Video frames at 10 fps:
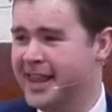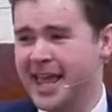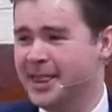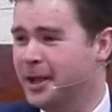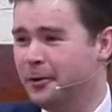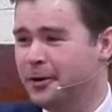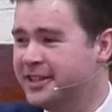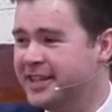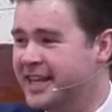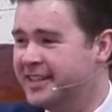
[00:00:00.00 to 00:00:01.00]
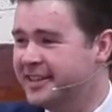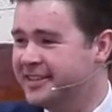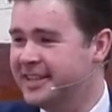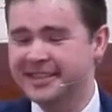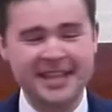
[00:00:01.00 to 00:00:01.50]
And then the Lord Jesus,
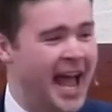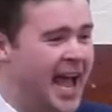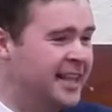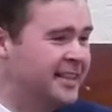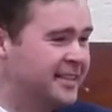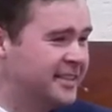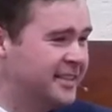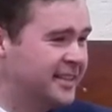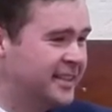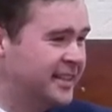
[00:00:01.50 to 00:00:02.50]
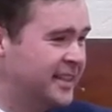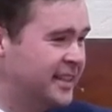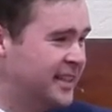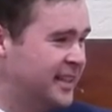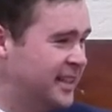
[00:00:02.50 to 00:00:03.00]
he stands
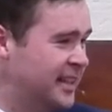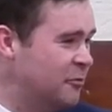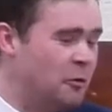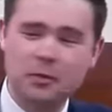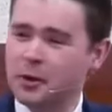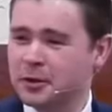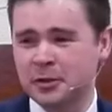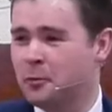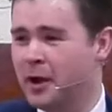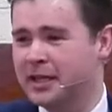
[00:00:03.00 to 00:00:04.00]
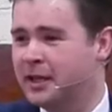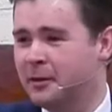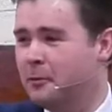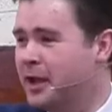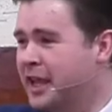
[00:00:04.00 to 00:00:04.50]
and he rebukes the wind and
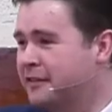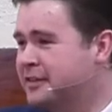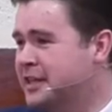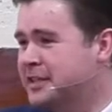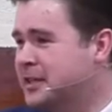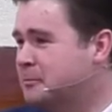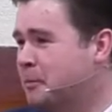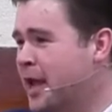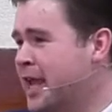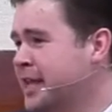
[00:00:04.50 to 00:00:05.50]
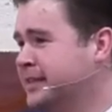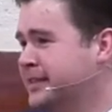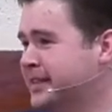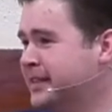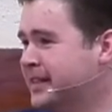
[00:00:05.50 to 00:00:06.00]
the waves and he says,
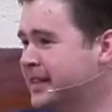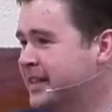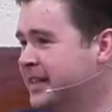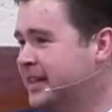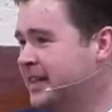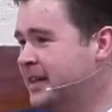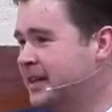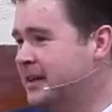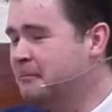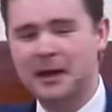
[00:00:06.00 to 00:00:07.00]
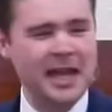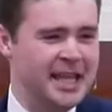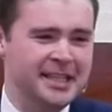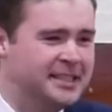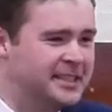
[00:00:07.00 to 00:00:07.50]
Peace,
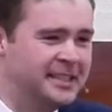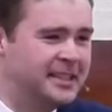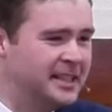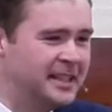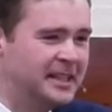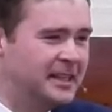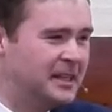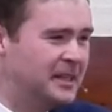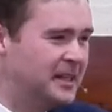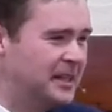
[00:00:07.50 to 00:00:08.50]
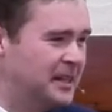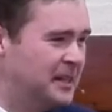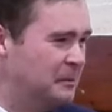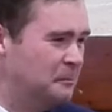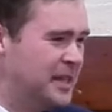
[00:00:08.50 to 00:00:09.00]
peace,
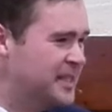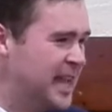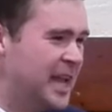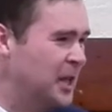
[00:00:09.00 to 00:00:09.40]
be still.